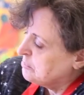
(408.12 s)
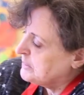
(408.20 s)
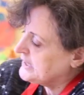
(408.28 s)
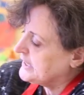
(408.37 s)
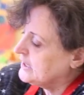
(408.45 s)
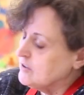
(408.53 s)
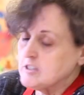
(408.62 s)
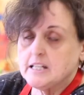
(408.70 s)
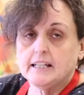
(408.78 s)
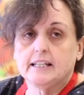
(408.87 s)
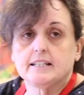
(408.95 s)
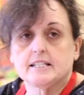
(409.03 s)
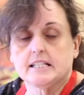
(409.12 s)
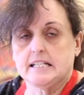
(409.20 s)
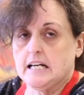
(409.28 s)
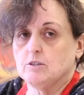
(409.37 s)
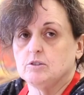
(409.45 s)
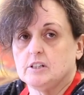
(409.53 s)
but it looks like his
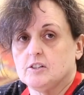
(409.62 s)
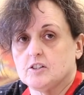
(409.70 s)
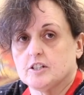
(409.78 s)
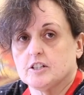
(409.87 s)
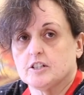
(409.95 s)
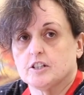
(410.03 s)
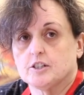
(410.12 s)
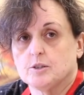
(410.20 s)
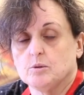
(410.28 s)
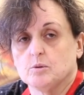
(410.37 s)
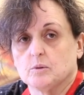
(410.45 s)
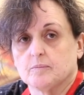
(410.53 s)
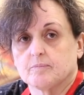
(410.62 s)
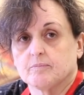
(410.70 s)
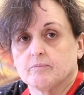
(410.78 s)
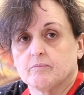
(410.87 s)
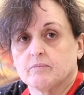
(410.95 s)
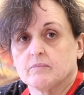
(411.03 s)
snout is dark too.
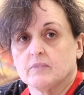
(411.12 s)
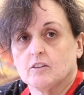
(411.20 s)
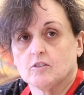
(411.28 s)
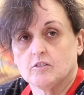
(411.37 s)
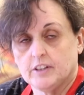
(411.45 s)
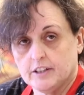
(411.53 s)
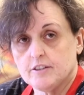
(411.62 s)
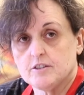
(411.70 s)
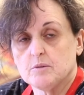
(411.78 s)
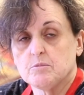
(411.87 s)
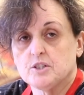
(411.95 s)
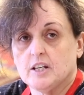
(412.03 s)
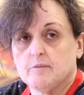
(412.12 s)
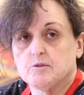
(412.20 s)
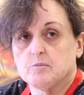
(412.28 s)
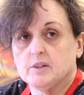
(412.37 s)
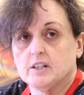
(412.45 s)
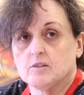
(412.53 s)
So there are some
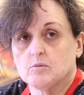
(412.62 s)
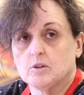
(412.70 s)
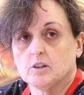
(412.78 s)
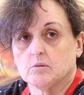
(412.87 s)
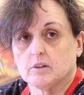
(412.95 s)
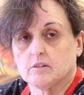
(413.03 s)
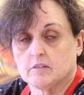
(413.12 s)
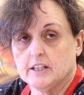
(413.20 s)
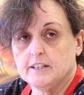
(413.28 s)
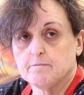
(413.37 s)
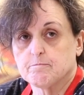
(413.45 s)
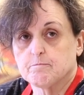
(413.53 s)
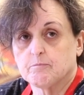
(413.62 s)
shapes we can work with, right?